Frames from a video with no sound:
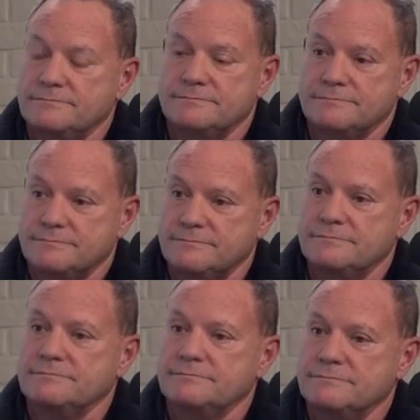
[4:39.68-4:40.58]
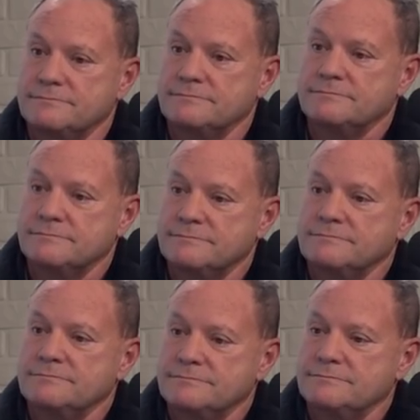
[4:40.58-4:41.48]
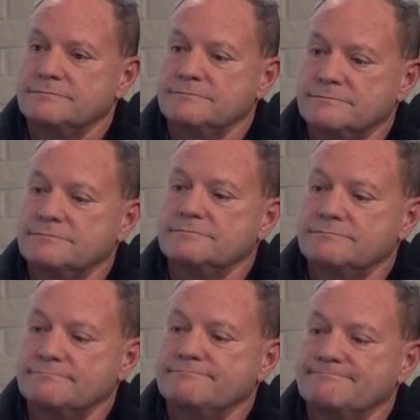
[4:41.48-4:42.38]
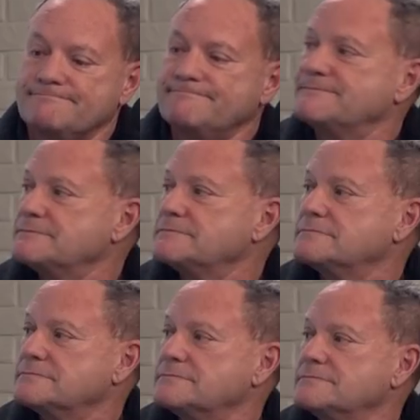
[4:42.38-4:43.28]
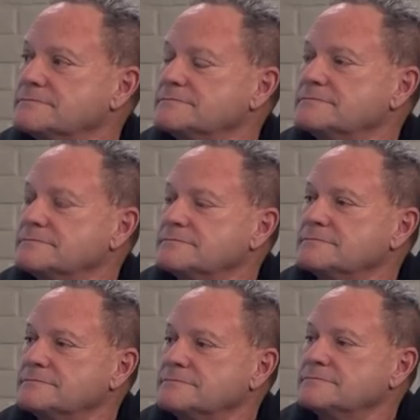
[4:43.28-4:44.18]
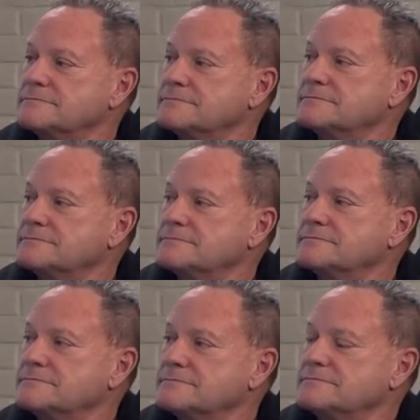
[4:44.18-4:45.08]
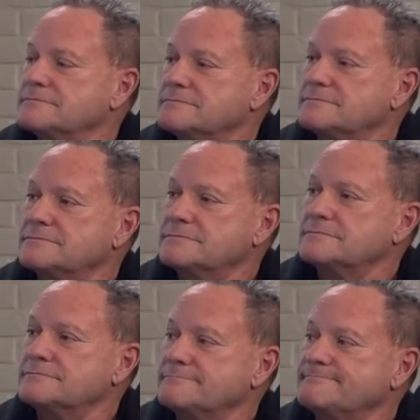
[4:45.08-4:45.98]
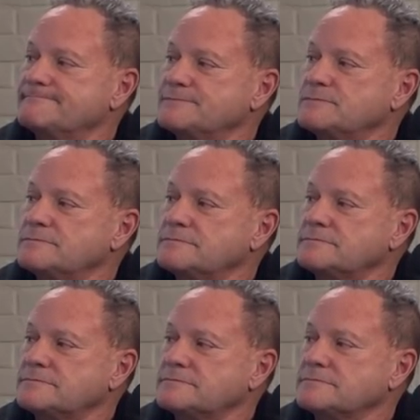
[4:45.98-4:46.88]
No words are spoken by the person on screen.